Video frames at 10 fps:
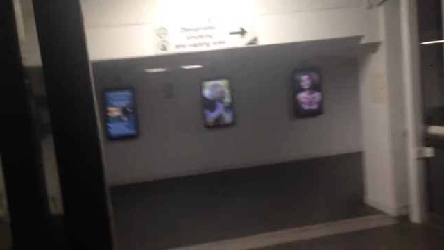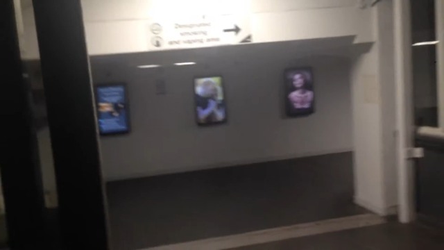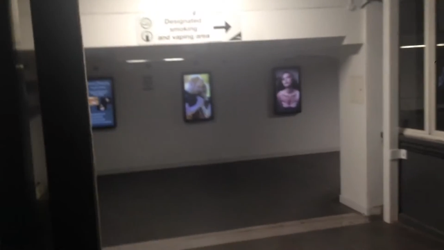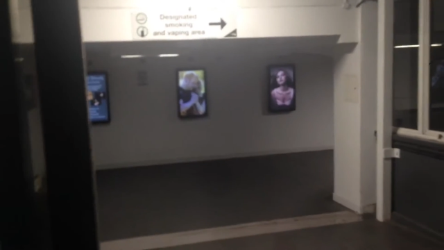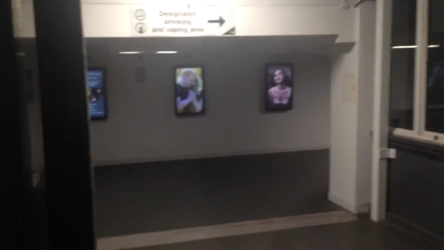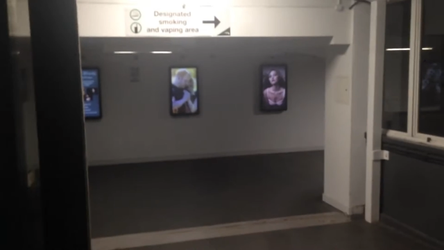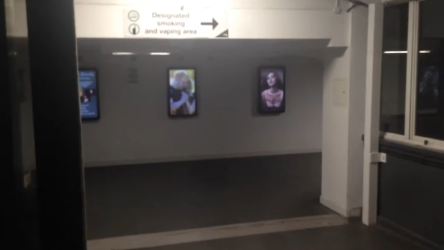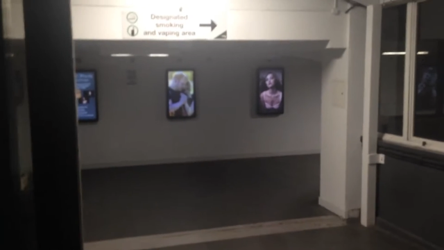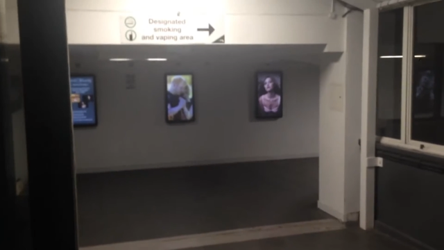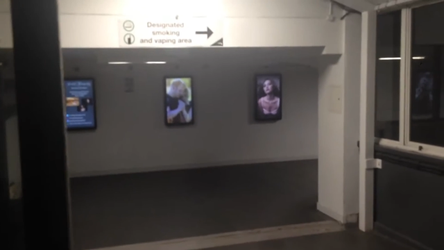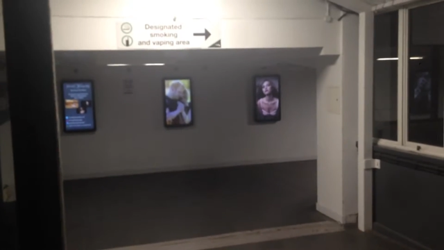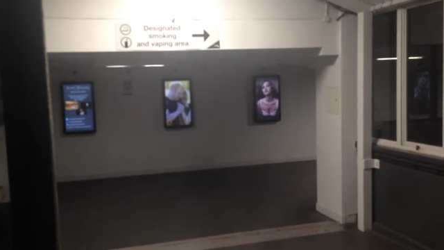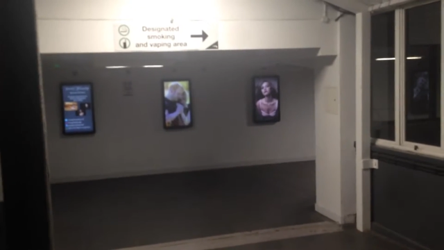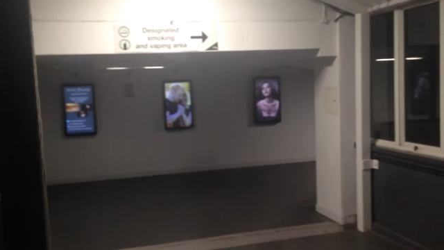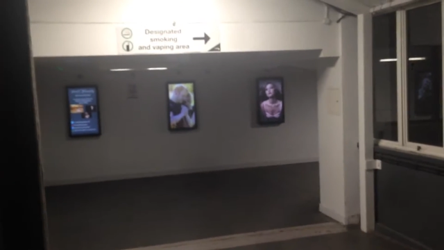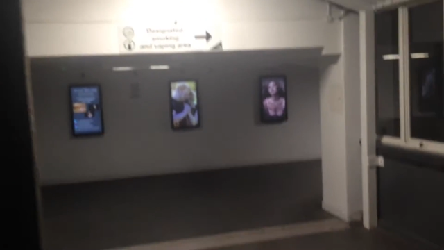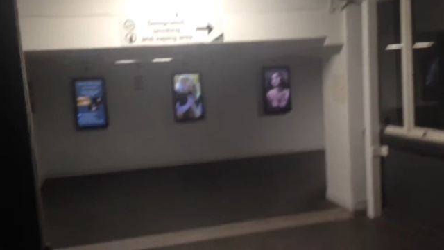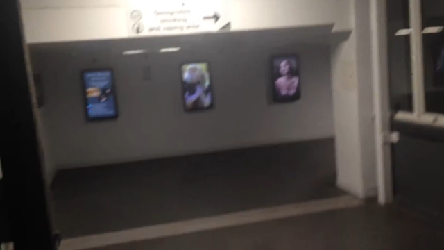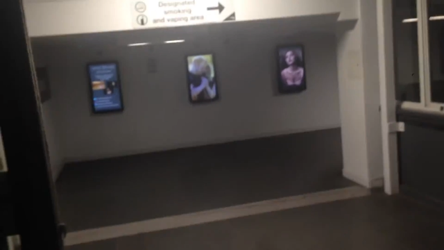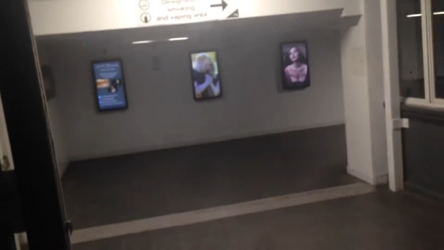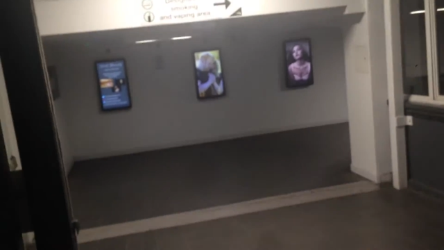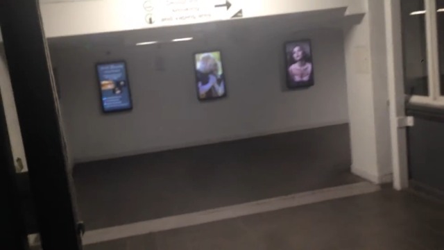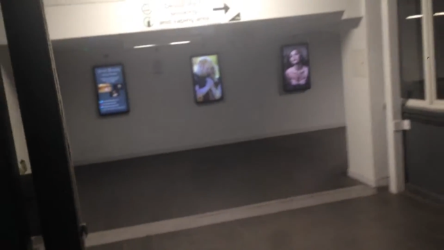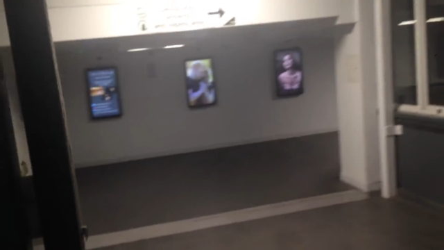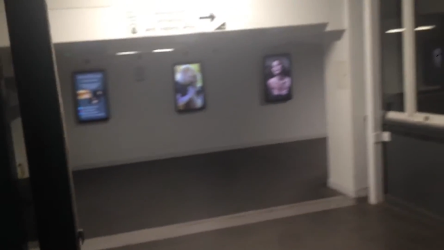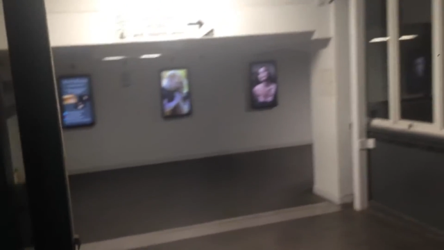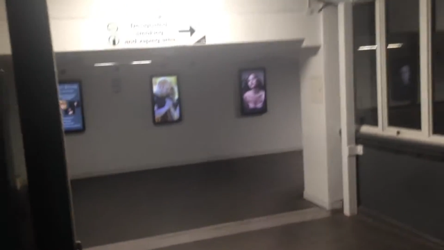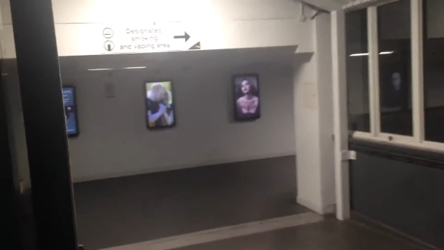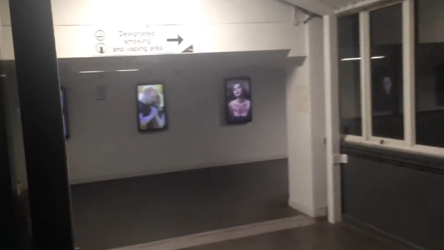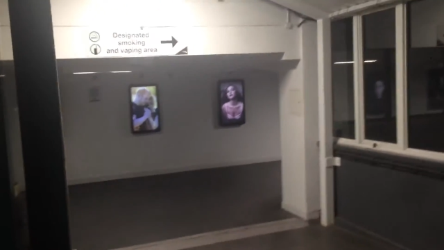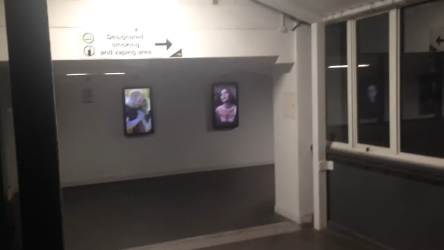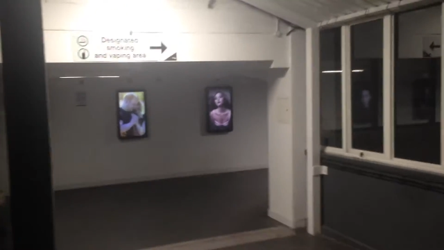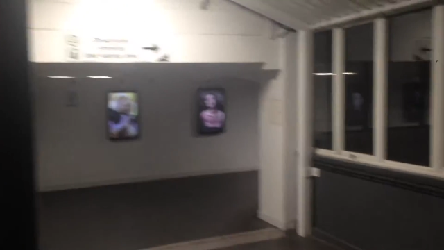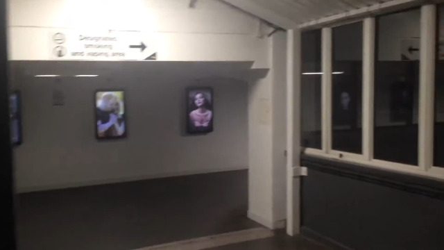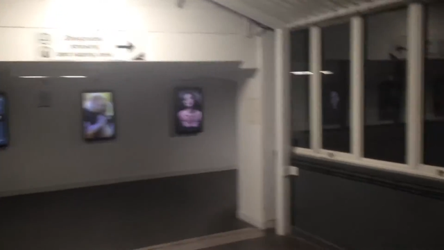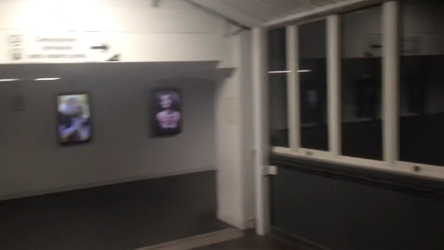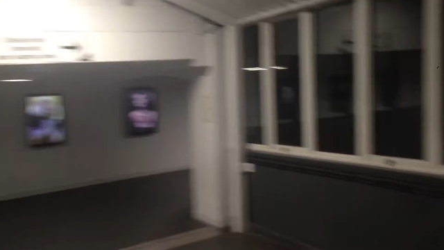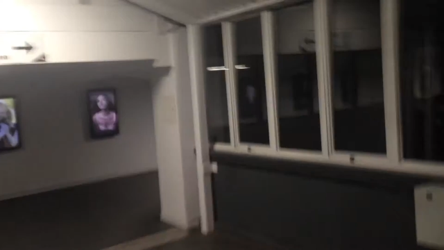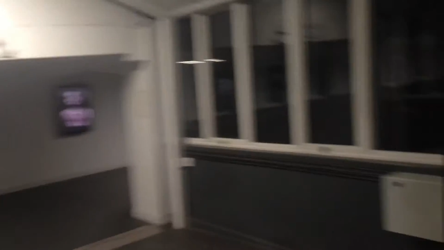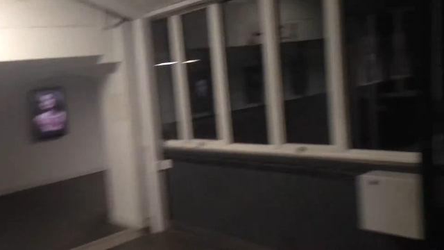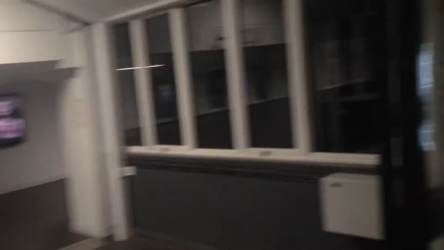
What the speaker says: [unreadable: no face in view]